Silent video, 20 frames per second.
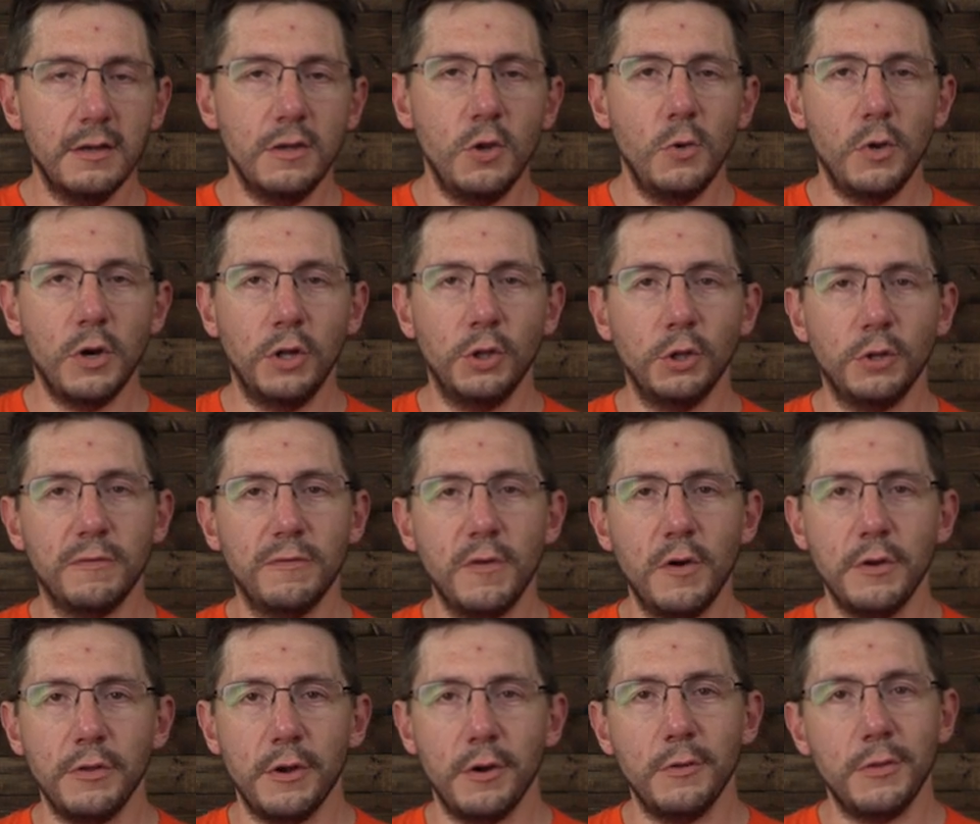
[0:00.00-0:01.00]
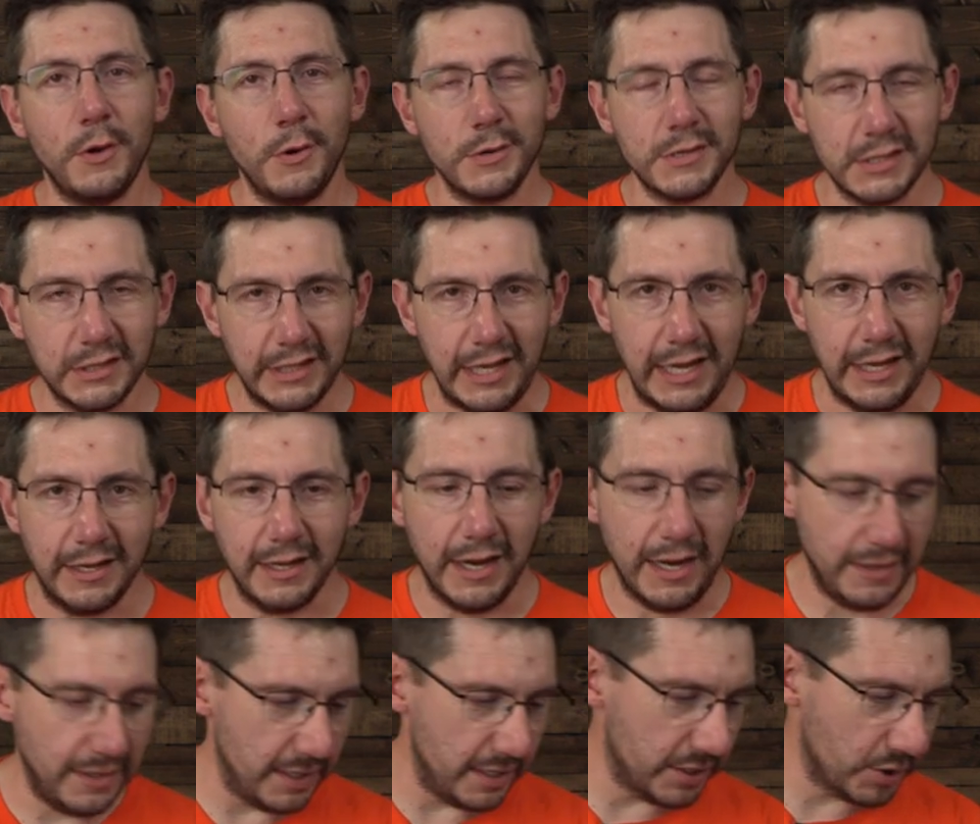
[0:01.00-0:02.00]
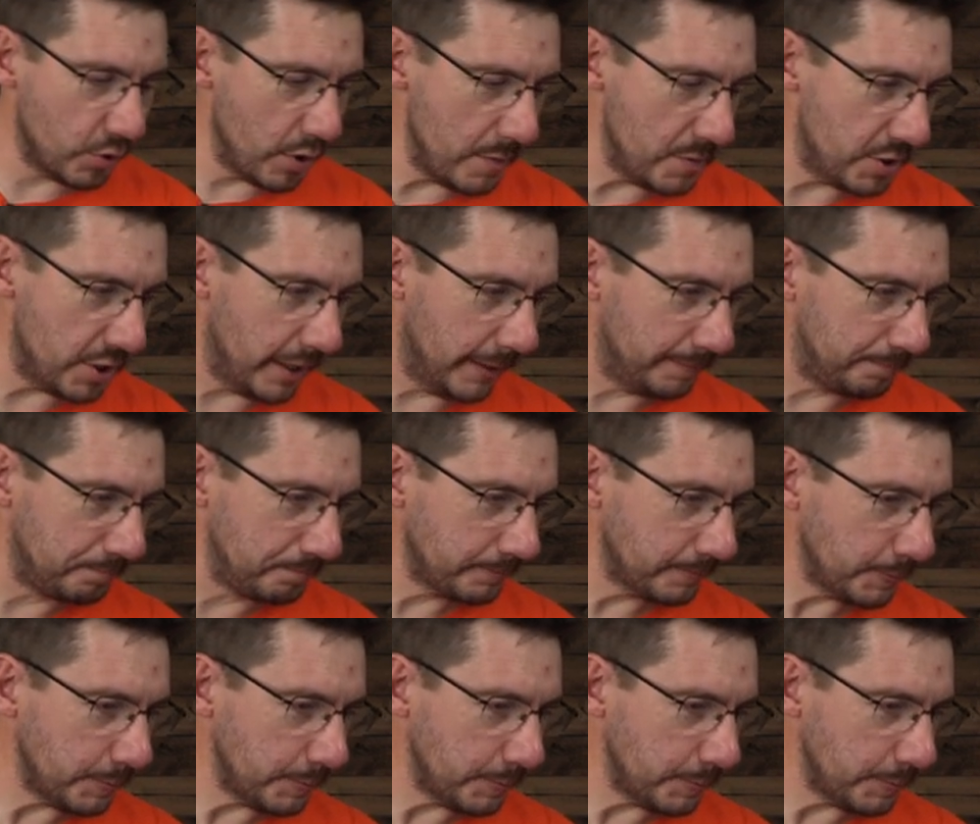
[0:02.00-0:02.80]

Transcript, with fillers: you want to look further, there is a link in the description.